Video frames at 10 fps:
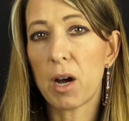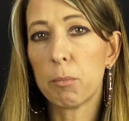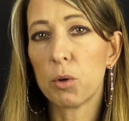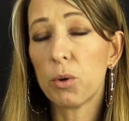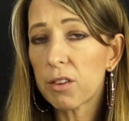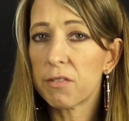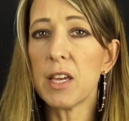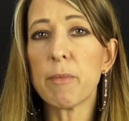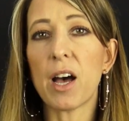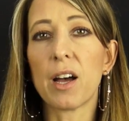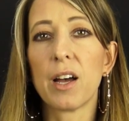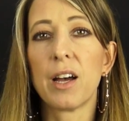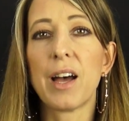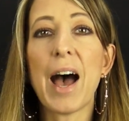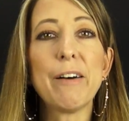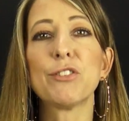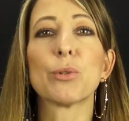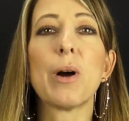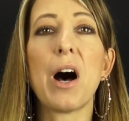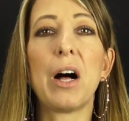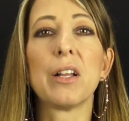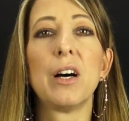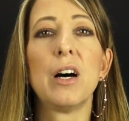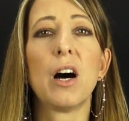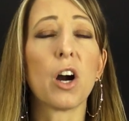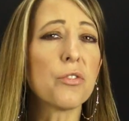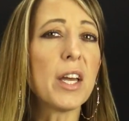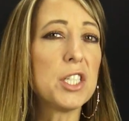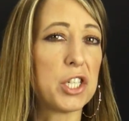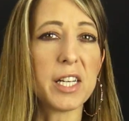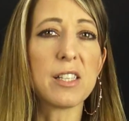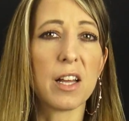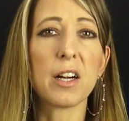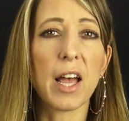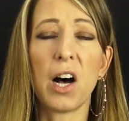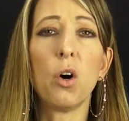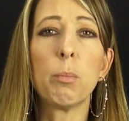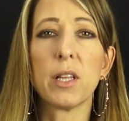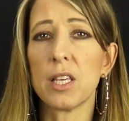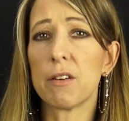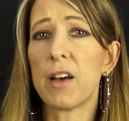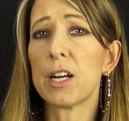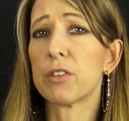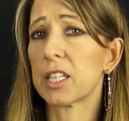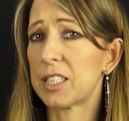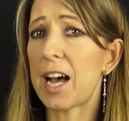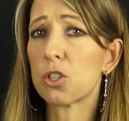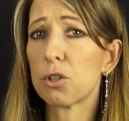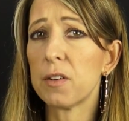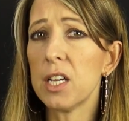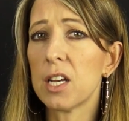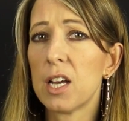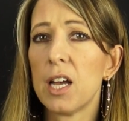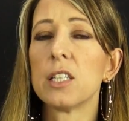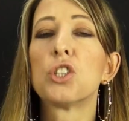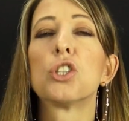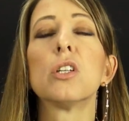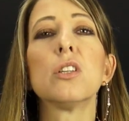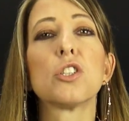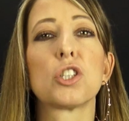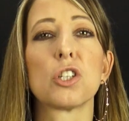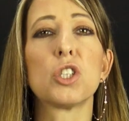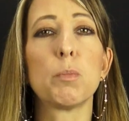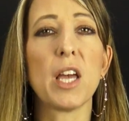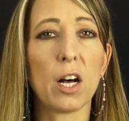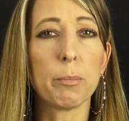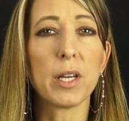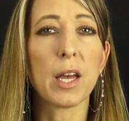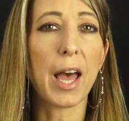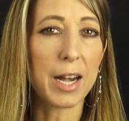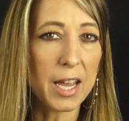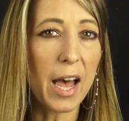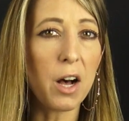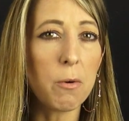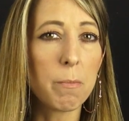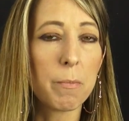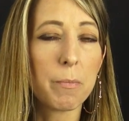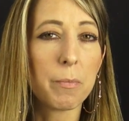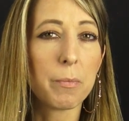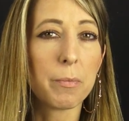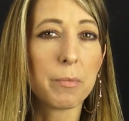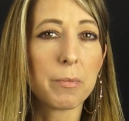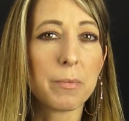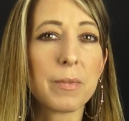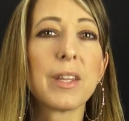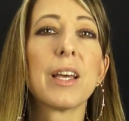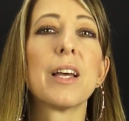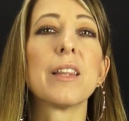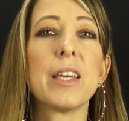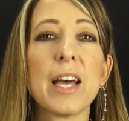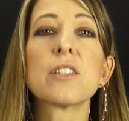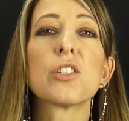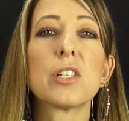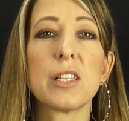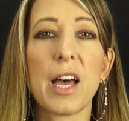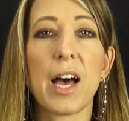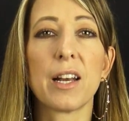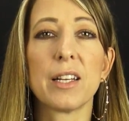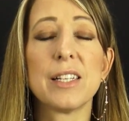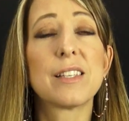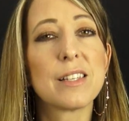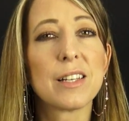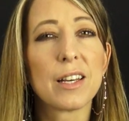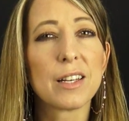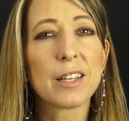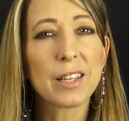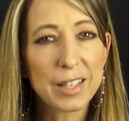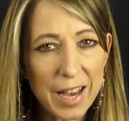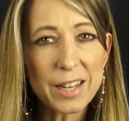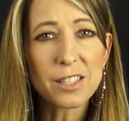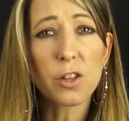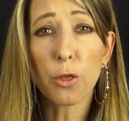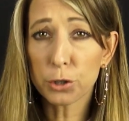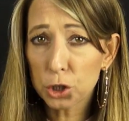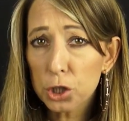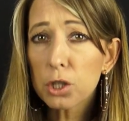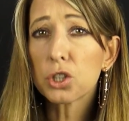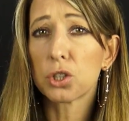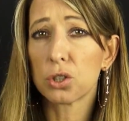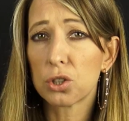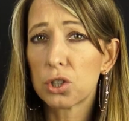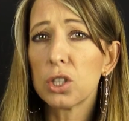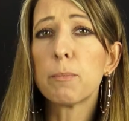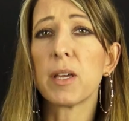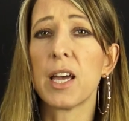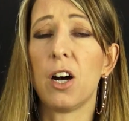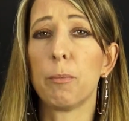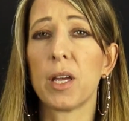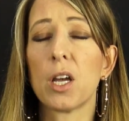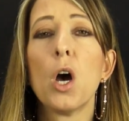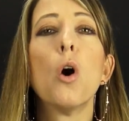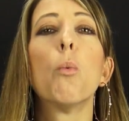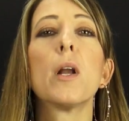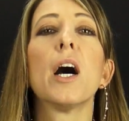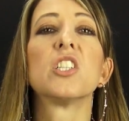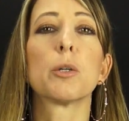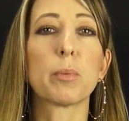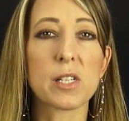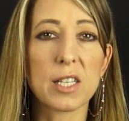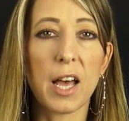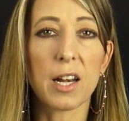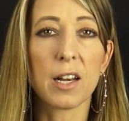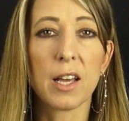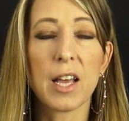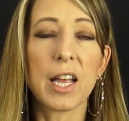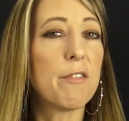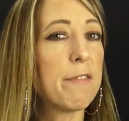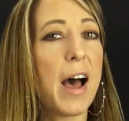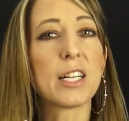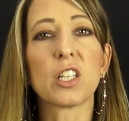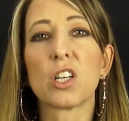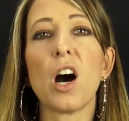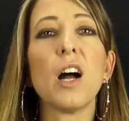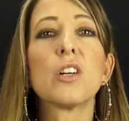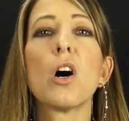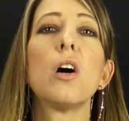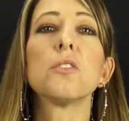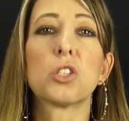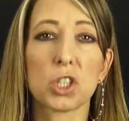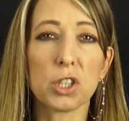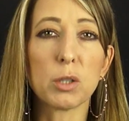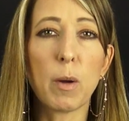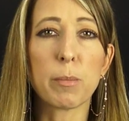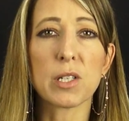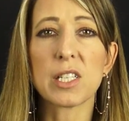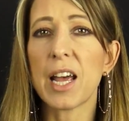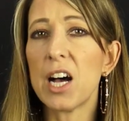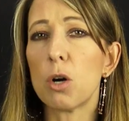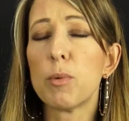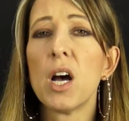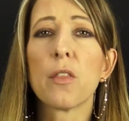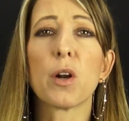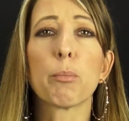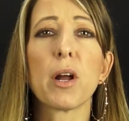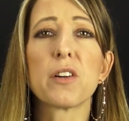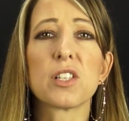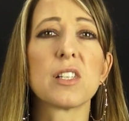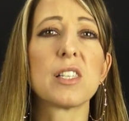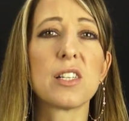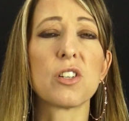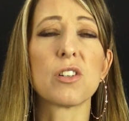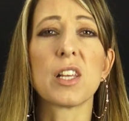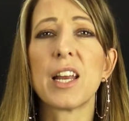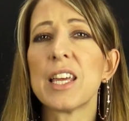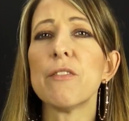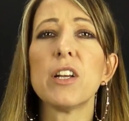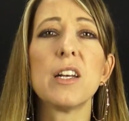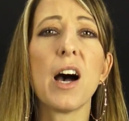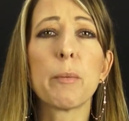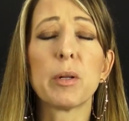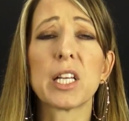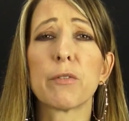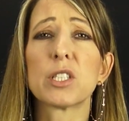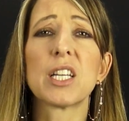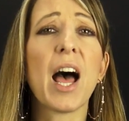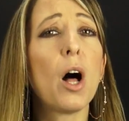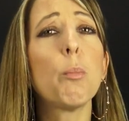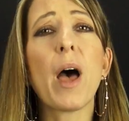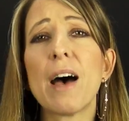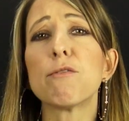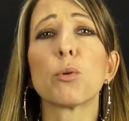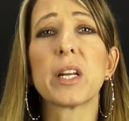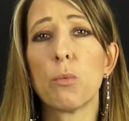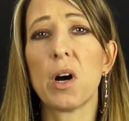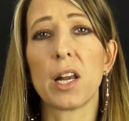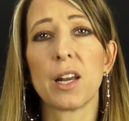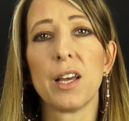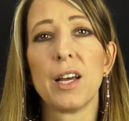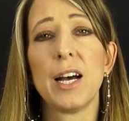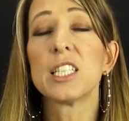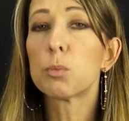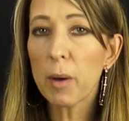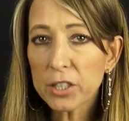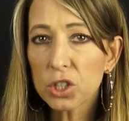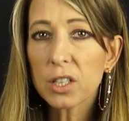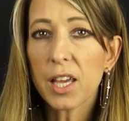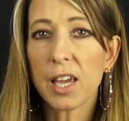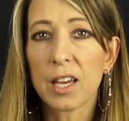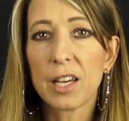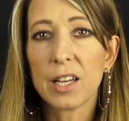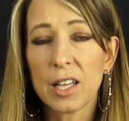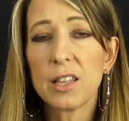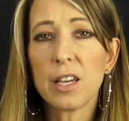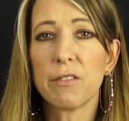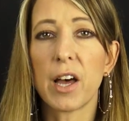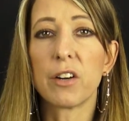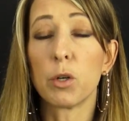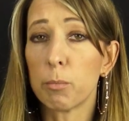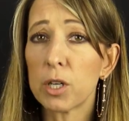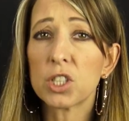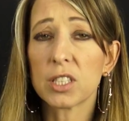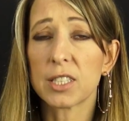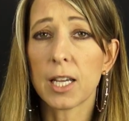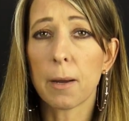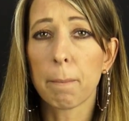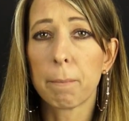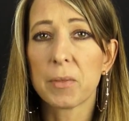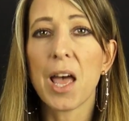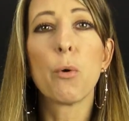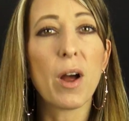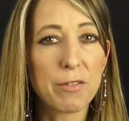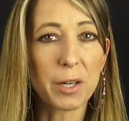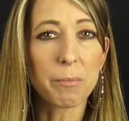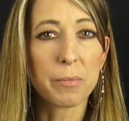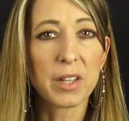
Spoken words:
up with FEMA? After all, aren't they just there to help in the event of a catastrophe? And shouldn't the church be helping anyhow? The answer to that is yes, the church should be helping 100%. In fact, God calls church members to help their brothers and sisters and even non-believers to help everyone, especially in the event of an emergency. However,